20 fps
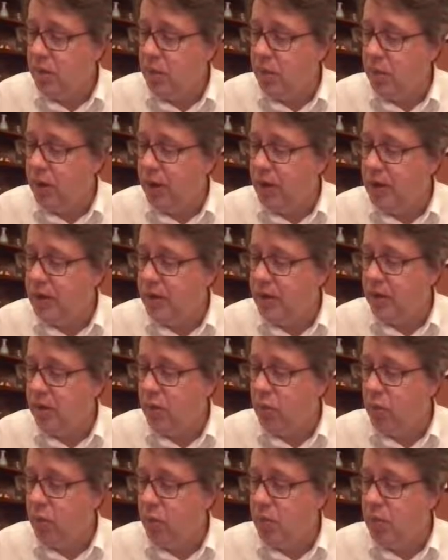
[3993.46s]
classes
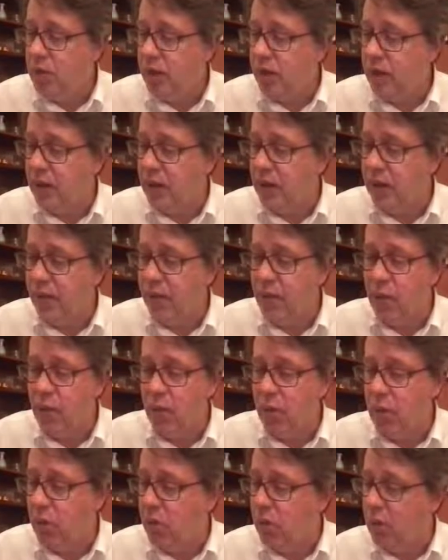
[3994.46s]
of groups that have,
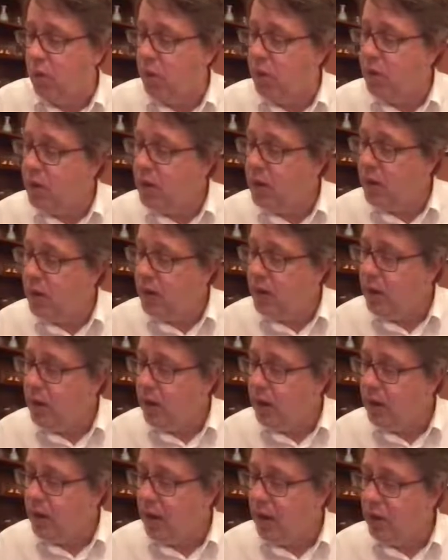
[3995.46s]
order
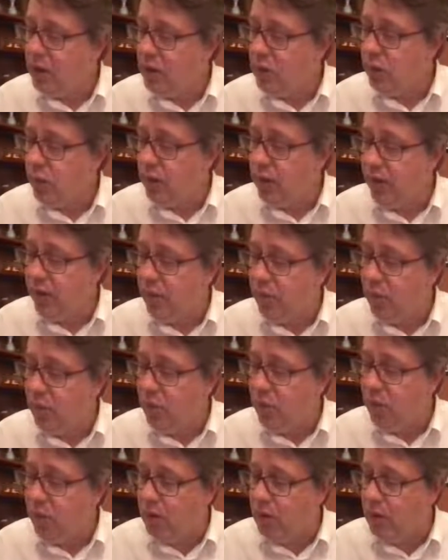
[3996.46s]

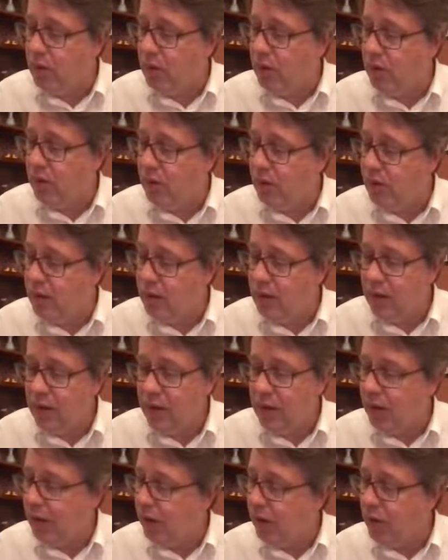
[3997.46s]
1024 that
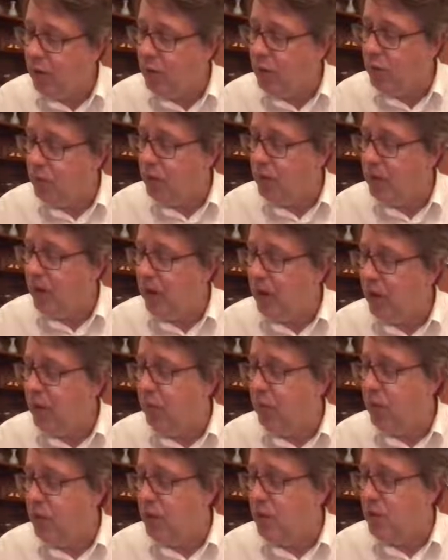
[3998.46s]
are really out
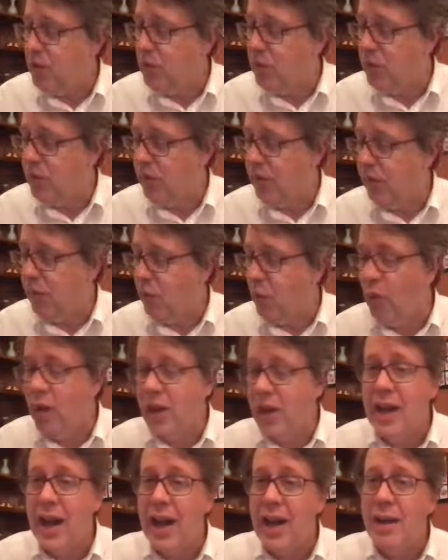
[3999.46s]
of reach. There's
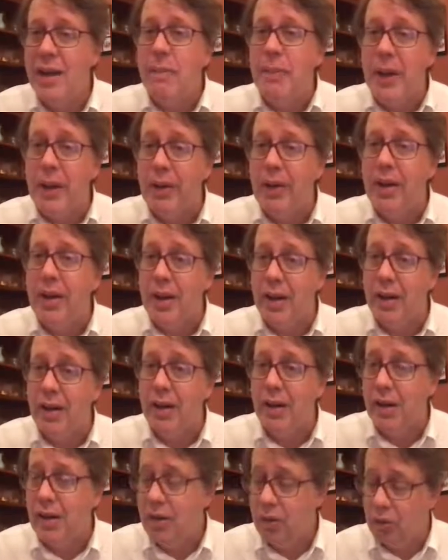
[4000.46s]
49
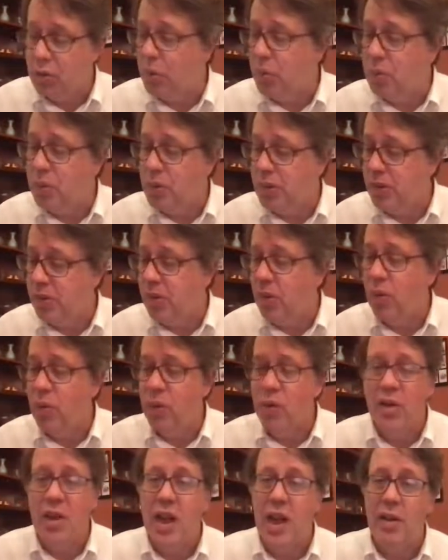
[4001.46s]
billion groups of
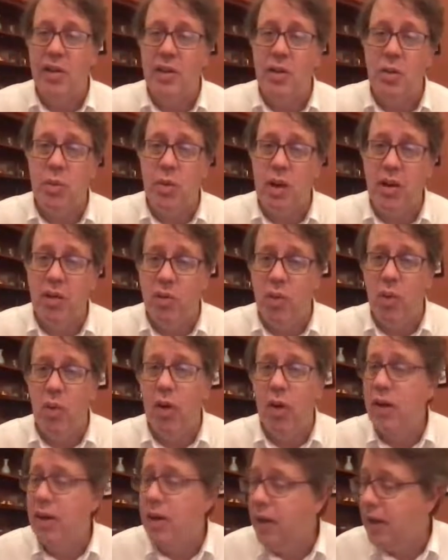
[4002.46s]
order
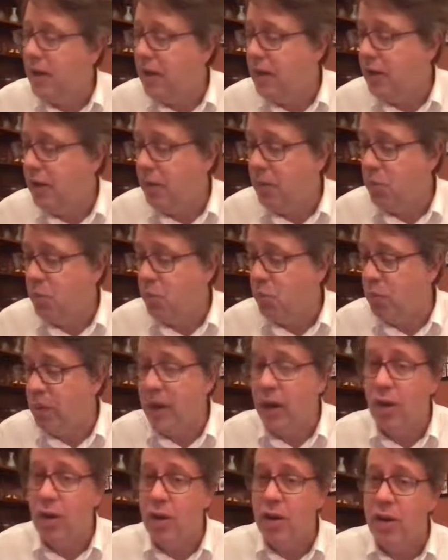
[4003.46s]
1024. It'd be
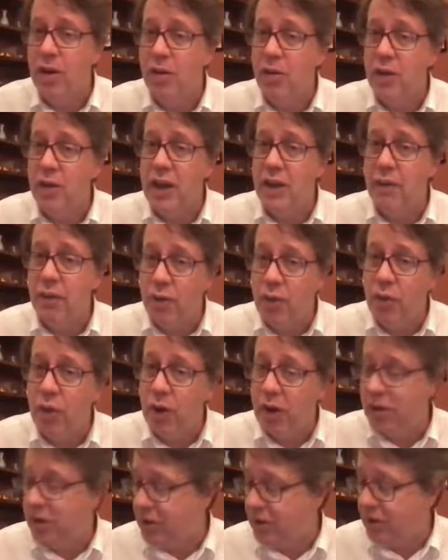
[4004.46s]
hard even for
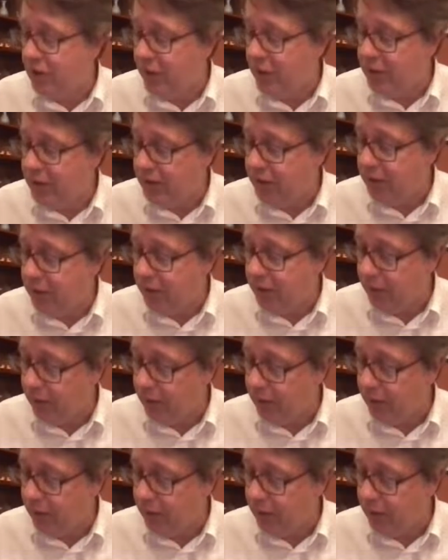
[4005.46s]
us to classify